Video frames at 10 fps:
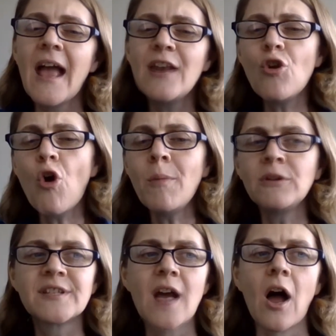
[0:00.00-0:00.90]
In
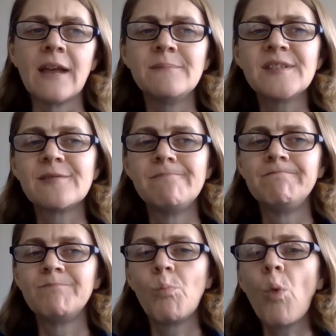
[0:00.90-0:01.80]
normal times,
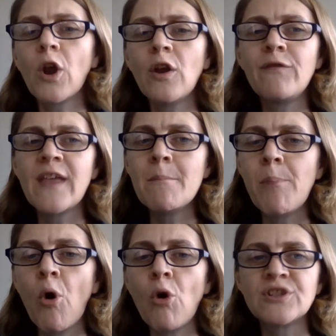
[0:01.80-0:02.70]
one of the
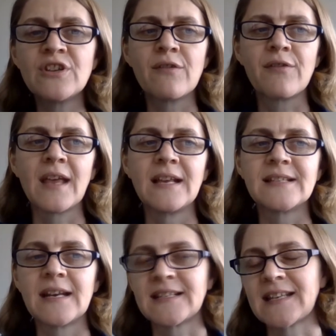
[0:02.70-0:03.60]
important
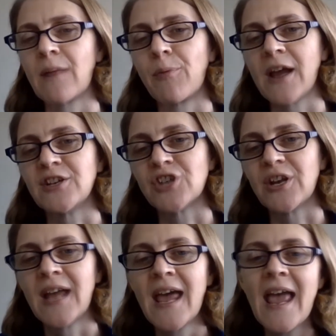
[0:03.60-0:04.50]
things in a
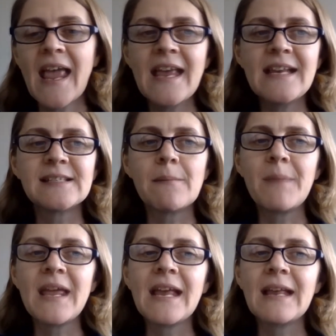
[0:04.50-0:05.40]
celebration is
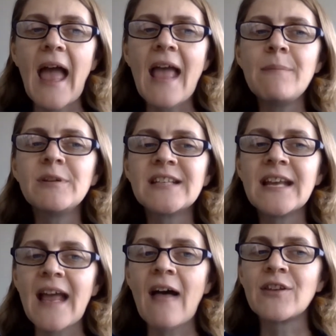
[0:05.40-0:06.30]
being able to
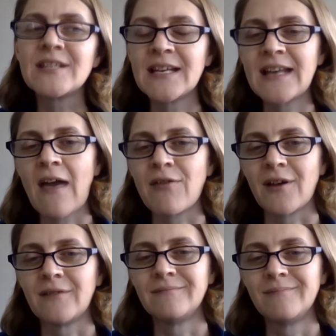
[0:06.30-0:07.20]
gather
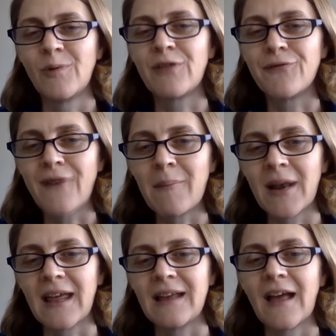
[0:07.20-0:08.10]
together with
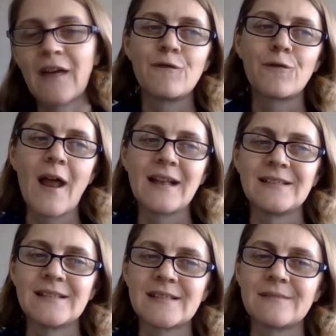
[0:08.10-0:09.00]
family and
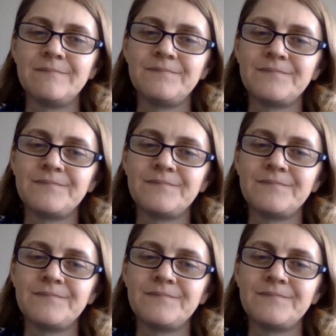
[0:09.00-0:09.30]
friends.